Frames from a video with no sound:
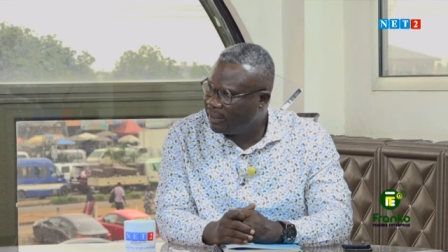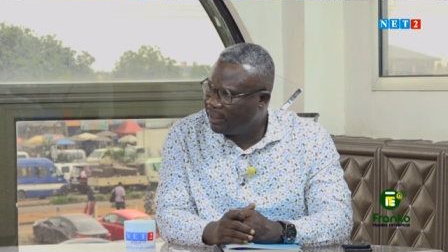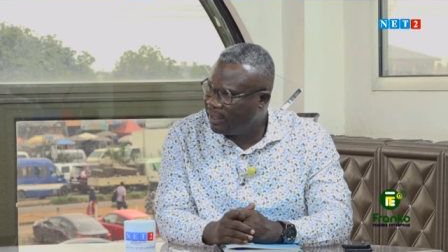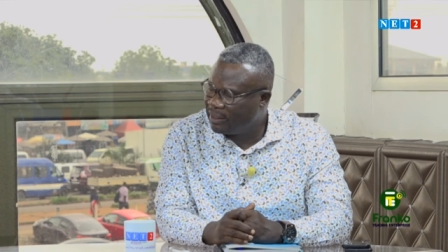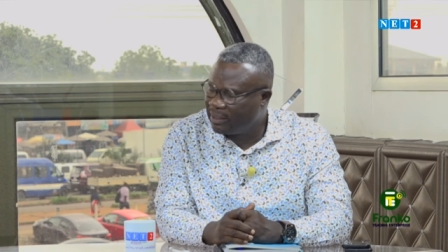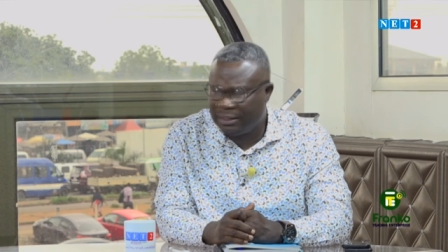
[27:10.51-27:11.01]

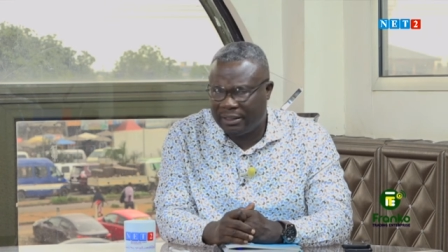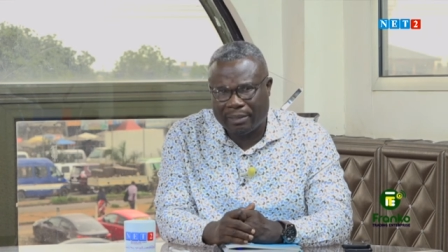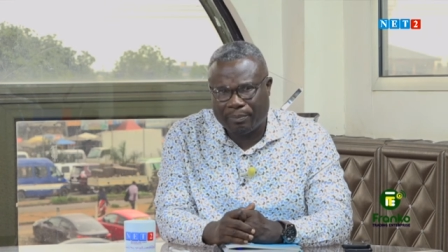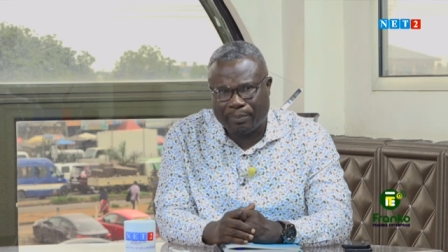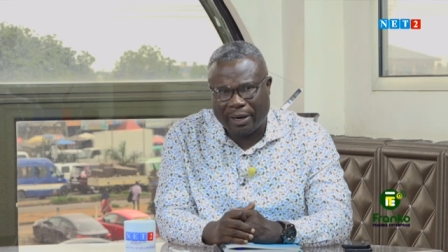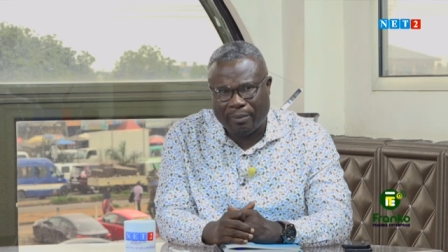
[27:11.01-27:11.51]
Mm. And
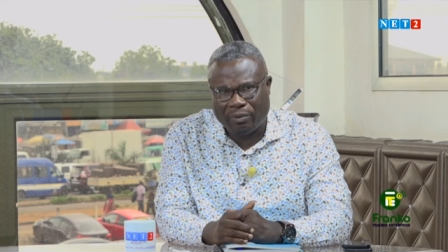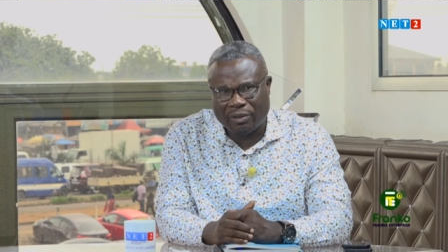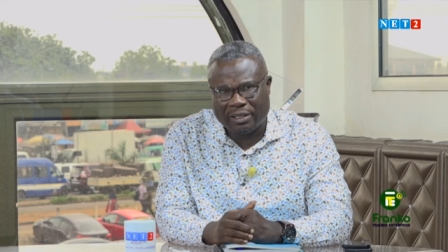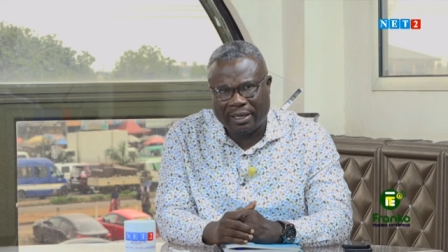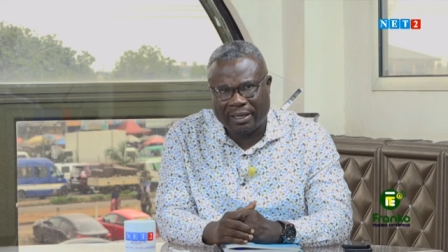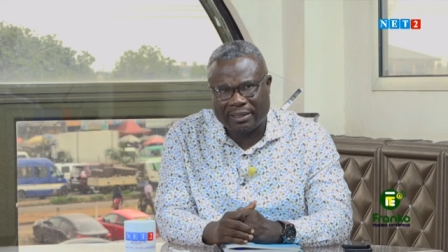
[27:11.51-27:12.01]
the Empire
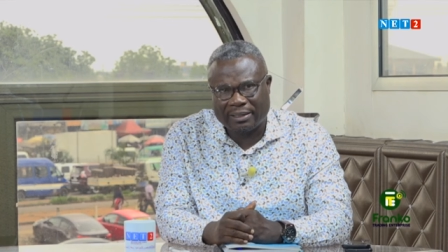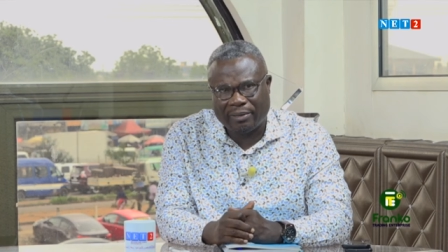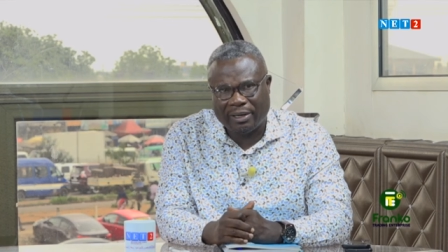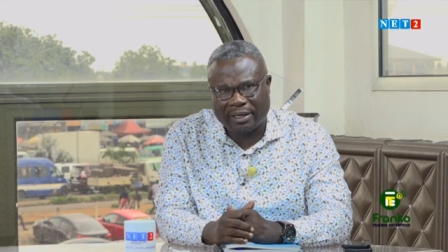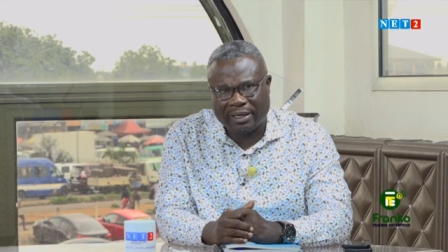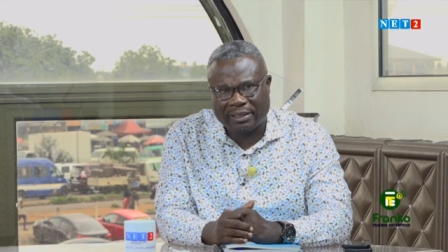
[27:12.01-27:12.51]
Bonin and in
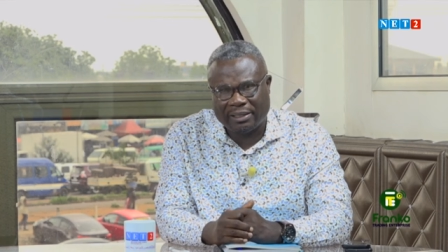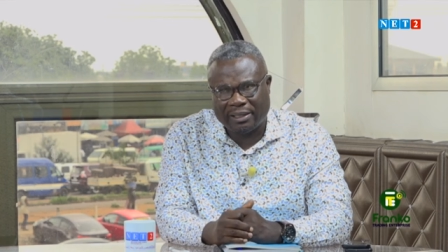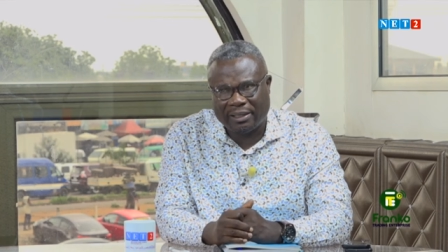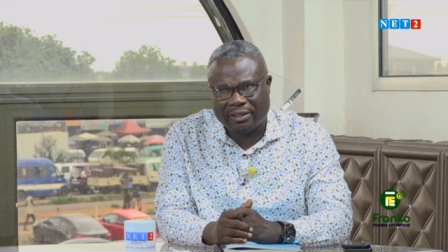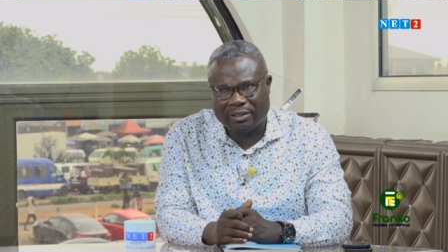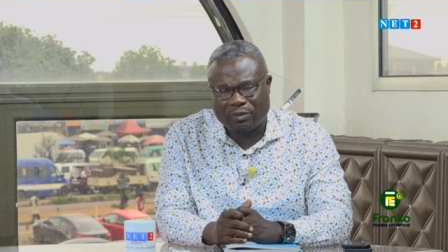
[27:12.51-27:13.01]
some catch
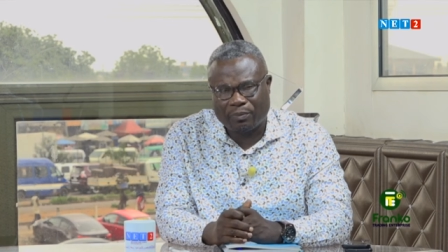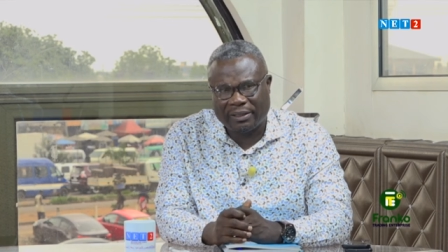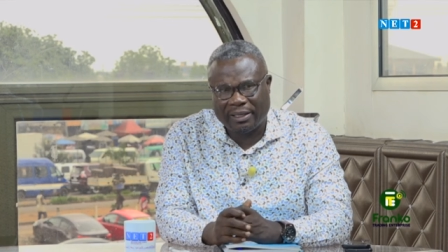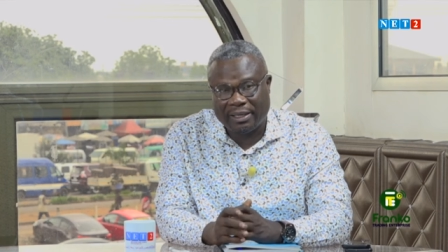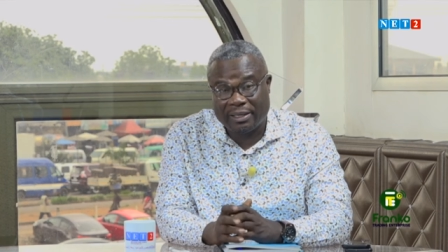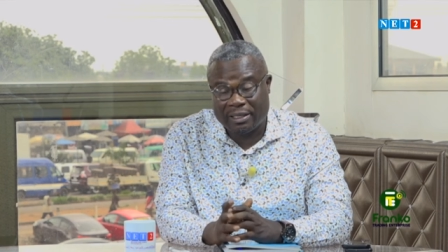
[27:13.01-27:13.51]
super
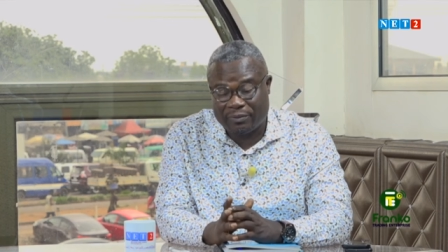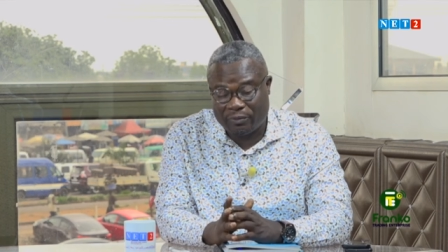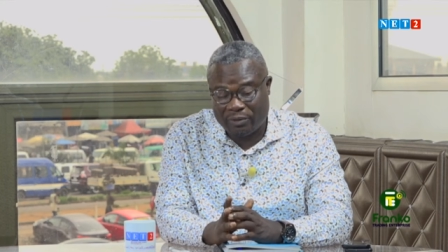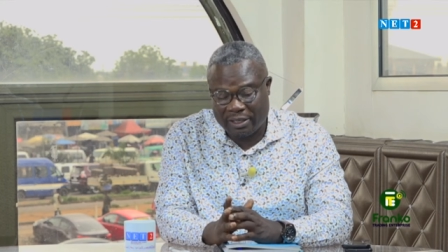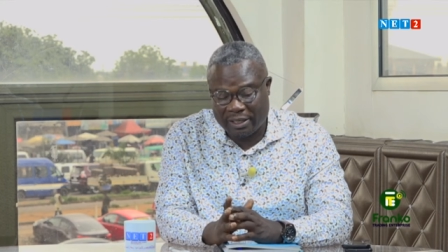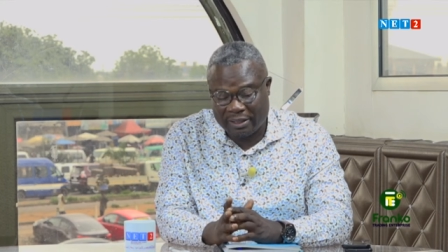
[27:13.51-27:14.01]
delegates
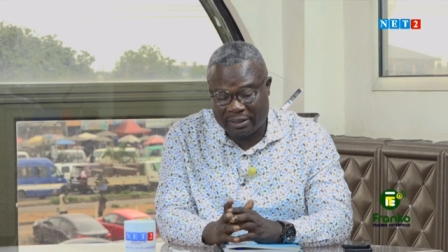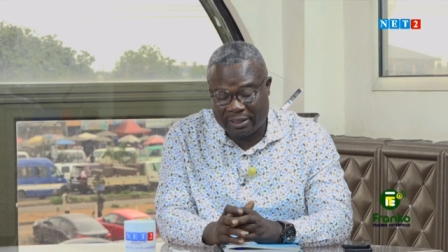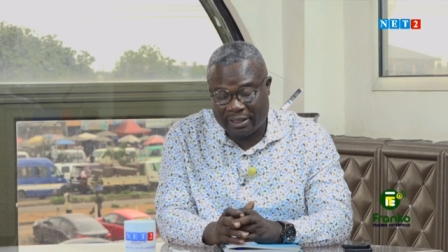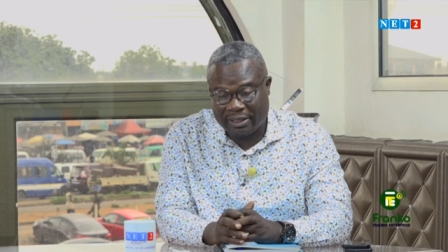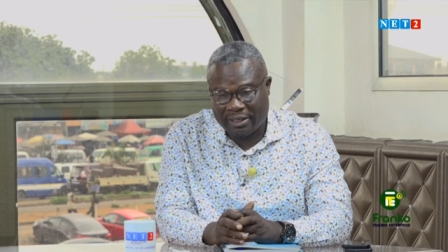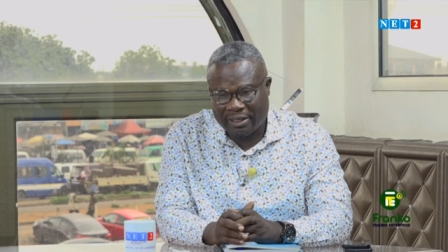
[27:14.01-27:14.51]
for you and say